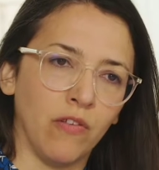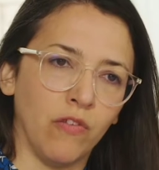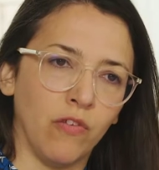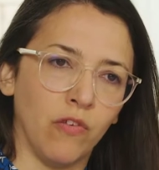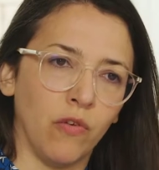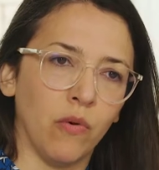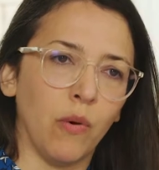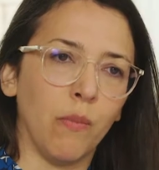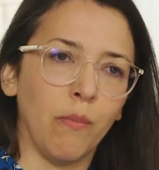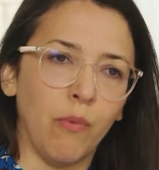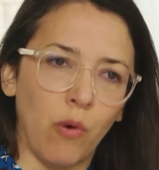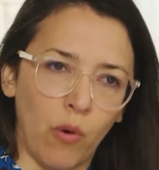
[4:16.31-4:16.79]

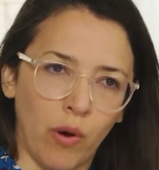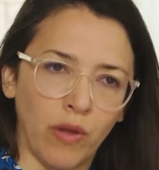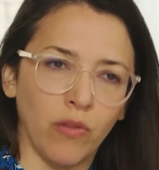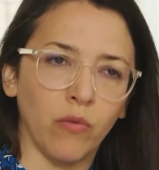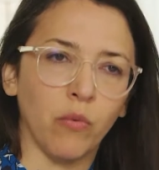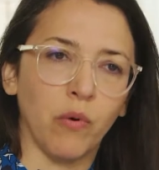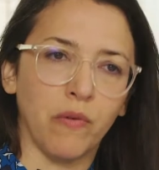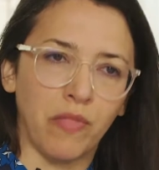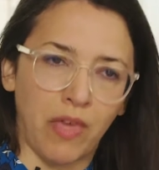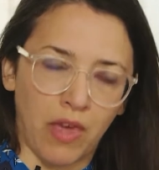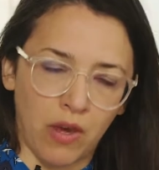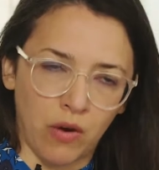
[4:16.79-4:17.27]
to a
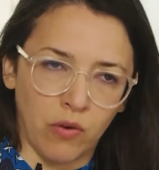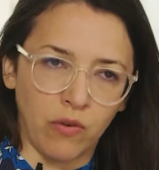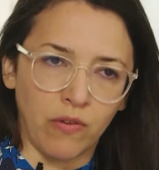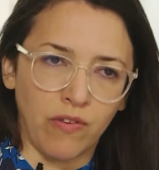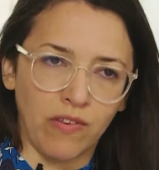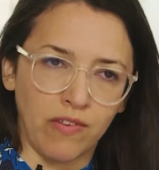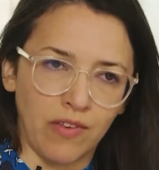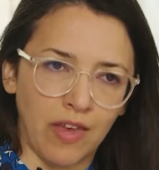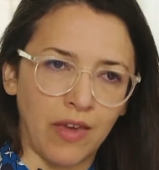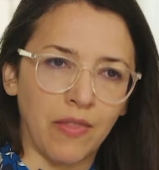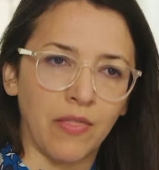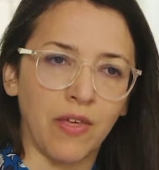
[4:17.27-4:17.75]
point where they could
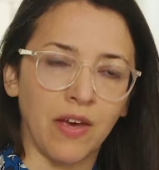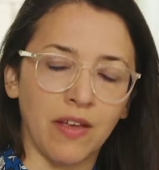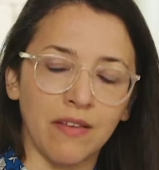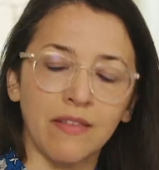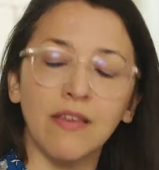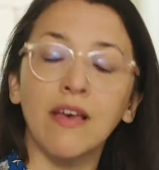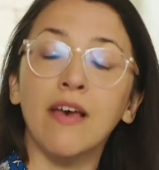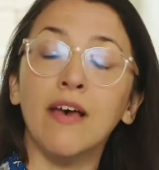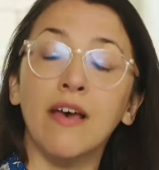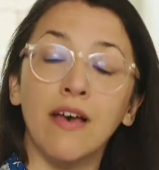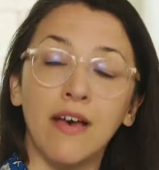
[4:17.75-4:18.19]
say that,